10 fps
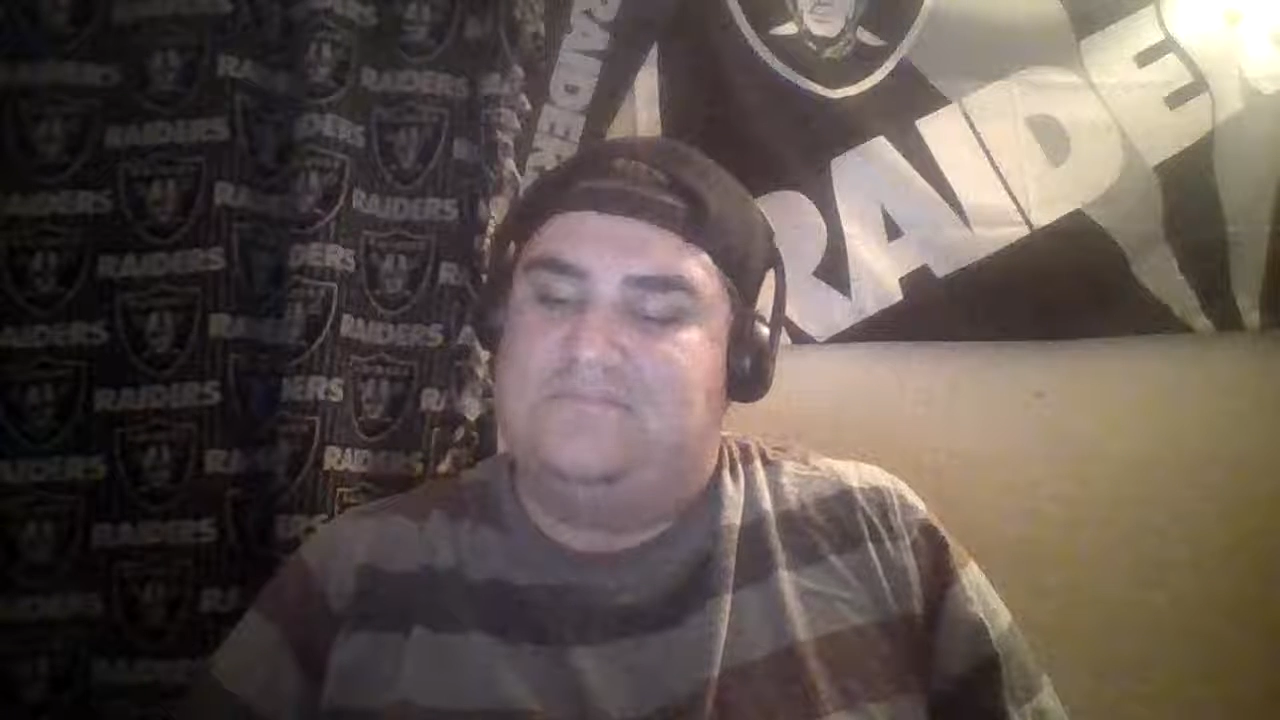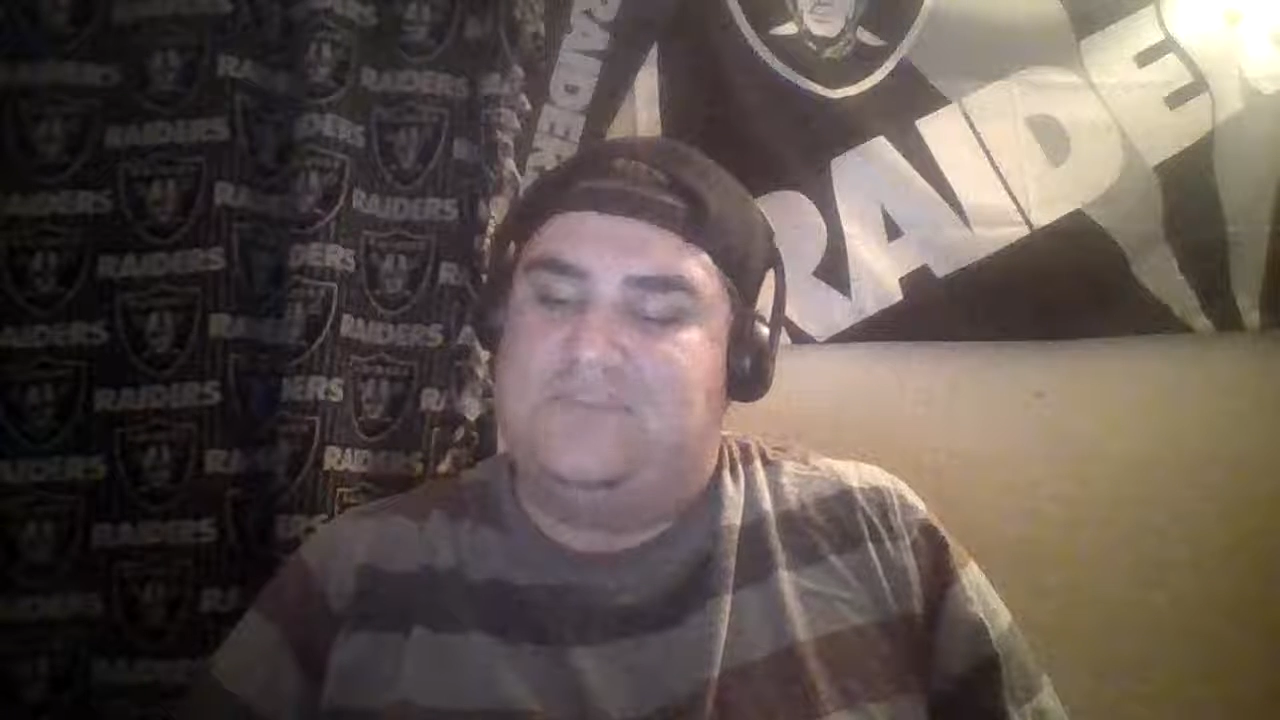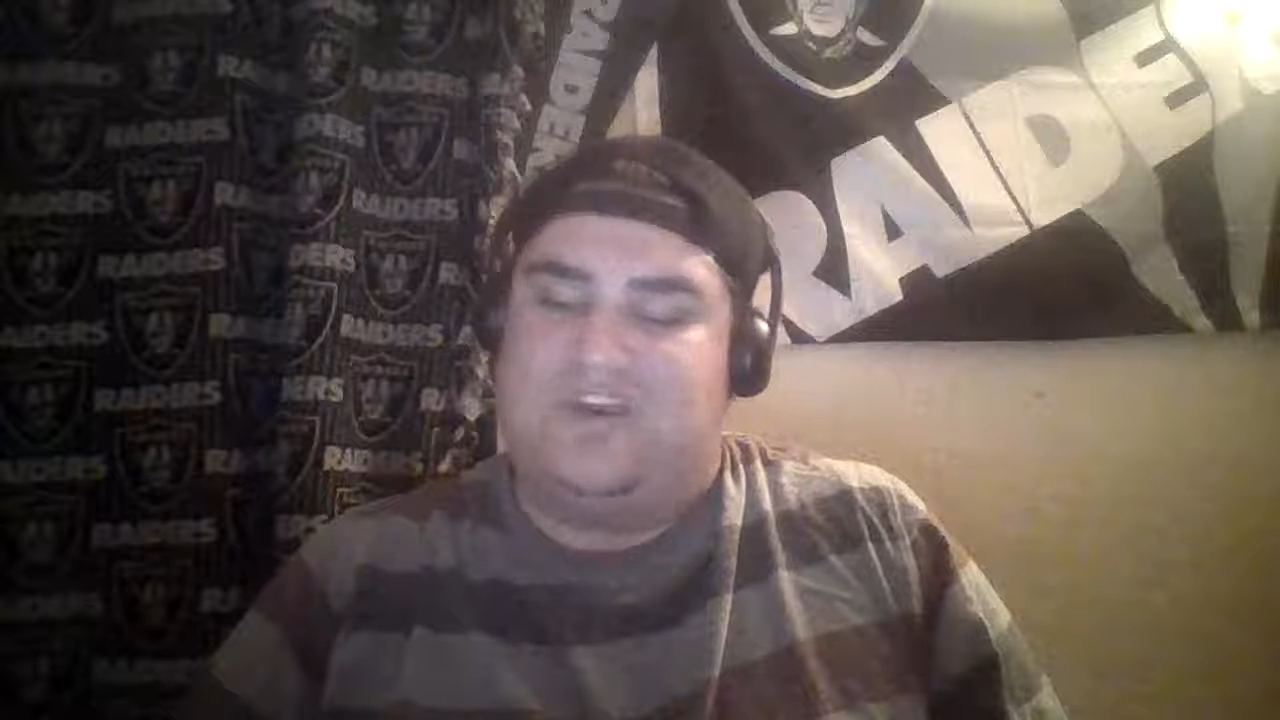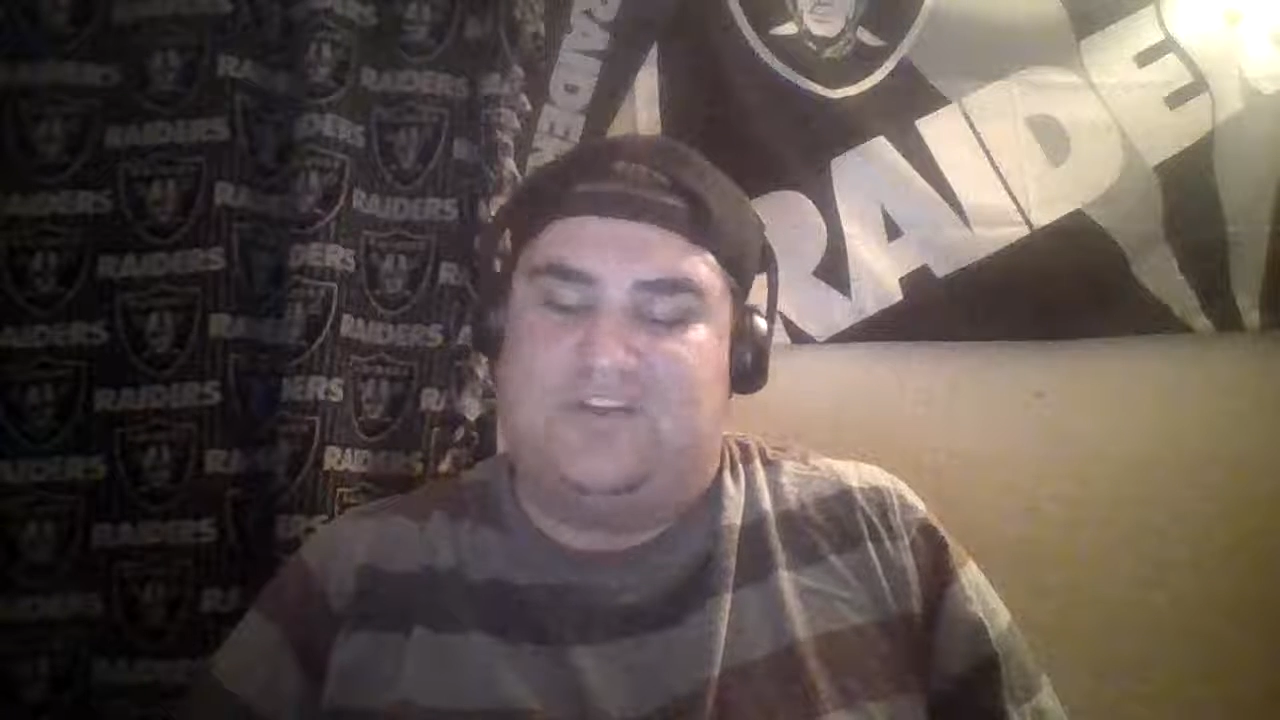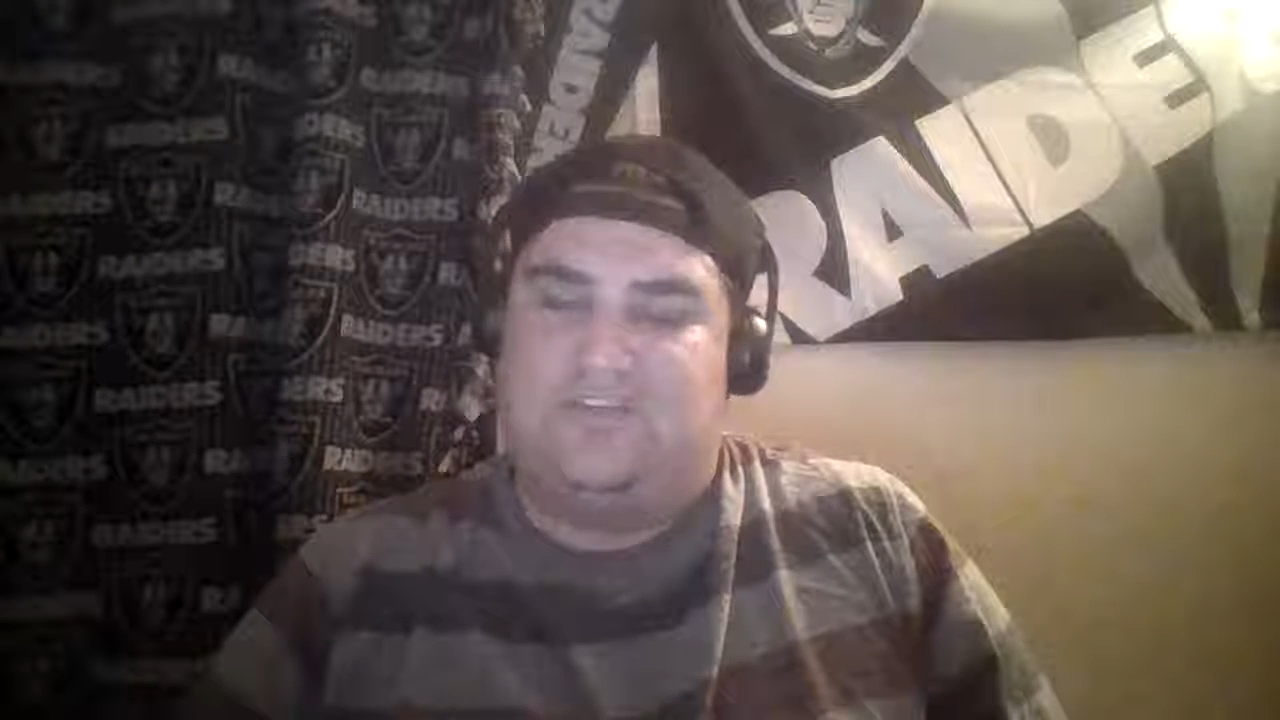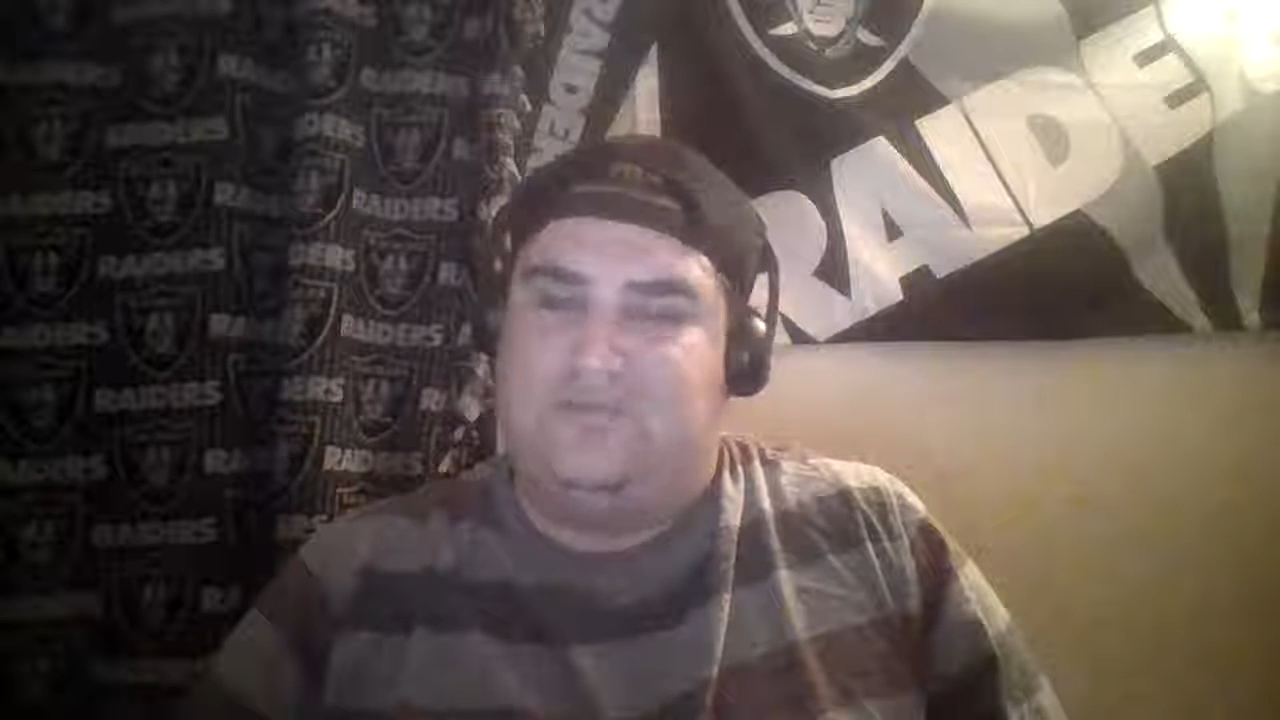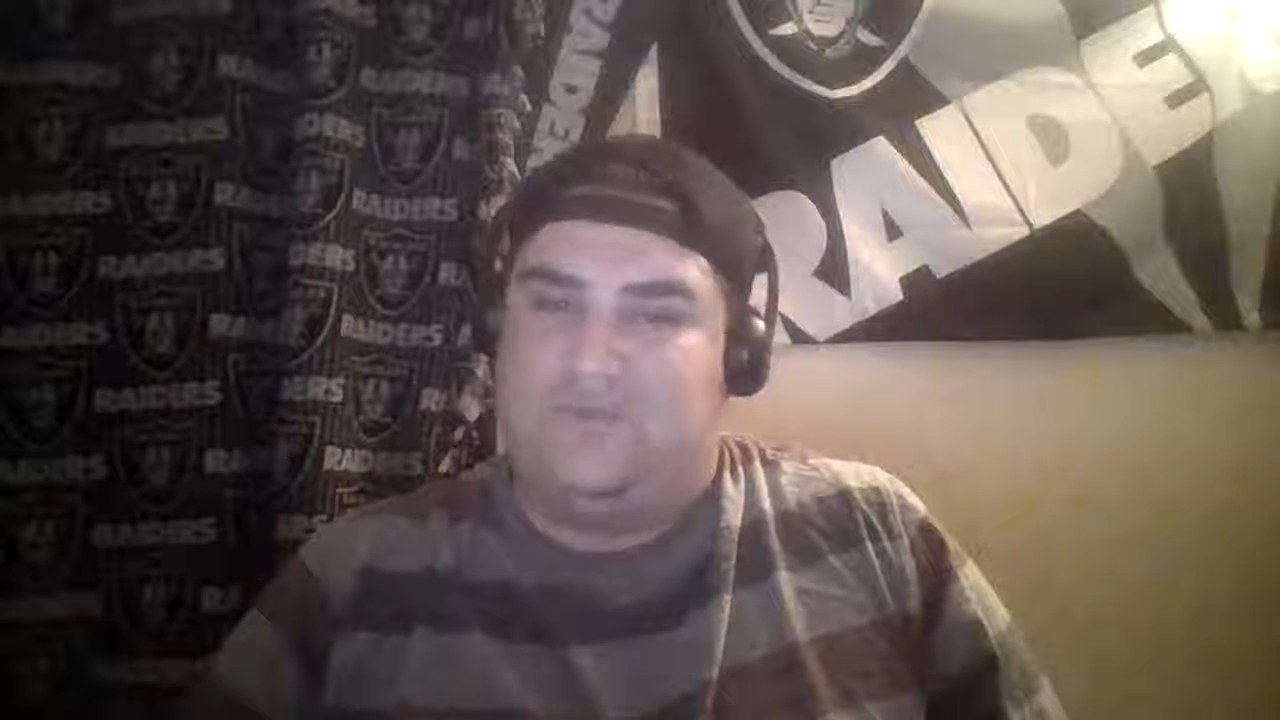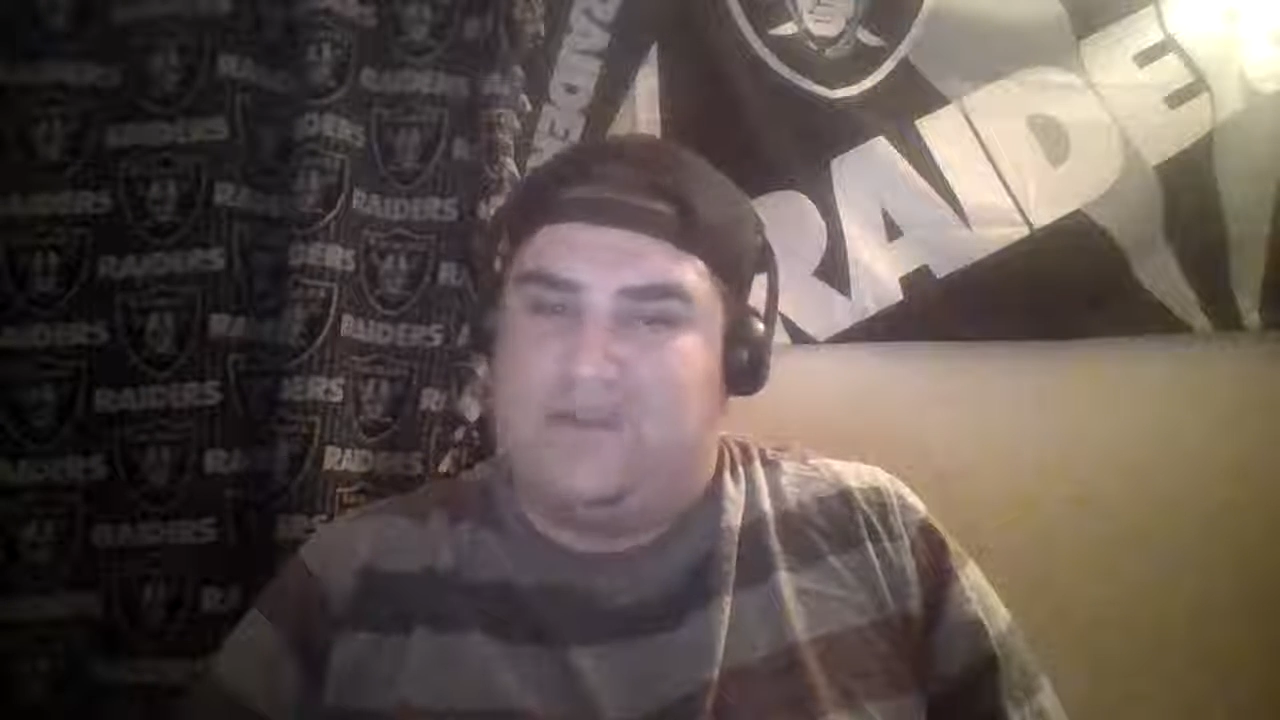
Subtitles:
Darnold will